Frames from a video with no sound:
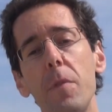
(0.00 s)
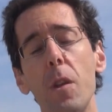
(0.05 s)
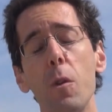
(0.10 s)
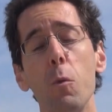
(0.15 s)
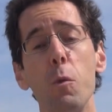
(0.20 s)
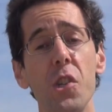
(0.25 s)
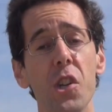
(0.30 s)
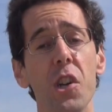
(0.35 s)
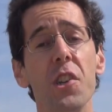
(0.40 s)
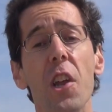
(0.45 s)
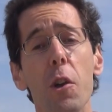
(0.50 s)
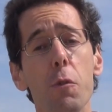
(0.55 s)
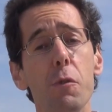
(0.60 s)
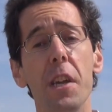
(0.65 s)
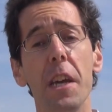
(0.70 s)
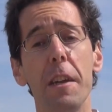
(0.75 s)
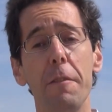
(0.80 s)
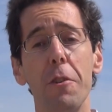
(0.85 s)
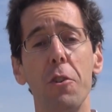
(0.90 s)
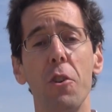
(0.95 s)
which I don't
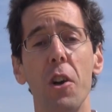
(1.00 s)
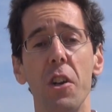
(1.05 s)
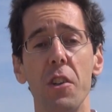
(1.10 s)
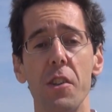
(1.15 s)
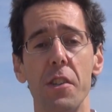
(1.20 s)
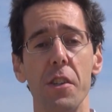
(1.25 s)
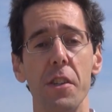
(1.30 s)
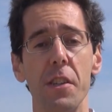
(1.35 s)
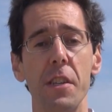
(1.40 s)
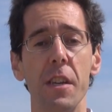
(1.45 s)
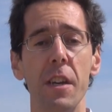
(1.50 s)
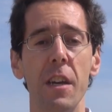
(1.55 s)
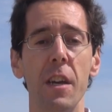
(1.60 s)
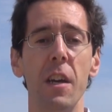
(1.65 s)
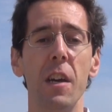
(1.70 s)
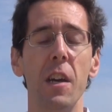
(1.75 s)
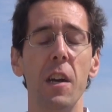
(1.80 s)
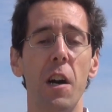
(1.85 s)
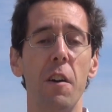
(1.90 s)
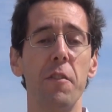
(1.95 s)
take for granted
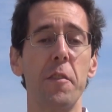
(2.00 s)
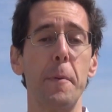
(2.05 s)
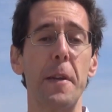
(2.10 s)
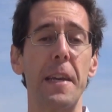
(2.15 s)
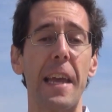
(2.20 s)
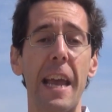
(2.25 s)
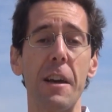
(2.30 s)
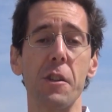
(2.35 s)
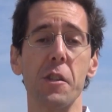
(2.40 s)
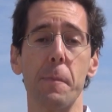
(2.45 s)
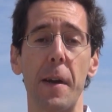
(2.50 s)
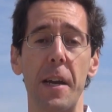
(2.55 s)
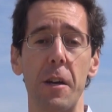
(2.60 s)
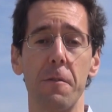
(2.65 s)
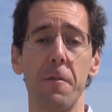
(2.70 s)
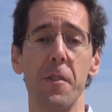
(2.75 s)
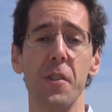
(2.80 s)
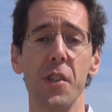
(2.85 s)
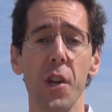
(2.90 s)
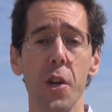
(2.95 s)
after being
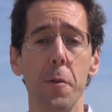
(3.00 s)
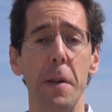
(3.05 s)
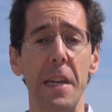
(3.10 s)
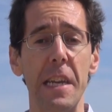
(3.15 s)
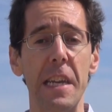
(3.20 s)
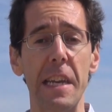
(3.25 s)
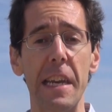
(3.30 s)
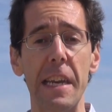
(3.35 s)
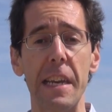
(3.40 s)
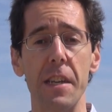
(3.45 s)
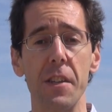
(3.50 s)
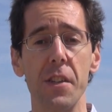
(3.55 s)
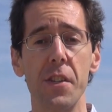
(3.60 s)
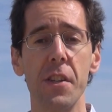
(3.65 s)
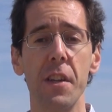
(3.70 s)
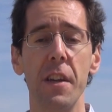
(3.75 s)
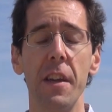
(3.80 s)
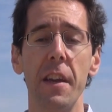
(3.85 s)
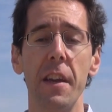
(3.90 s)
housebound for so many years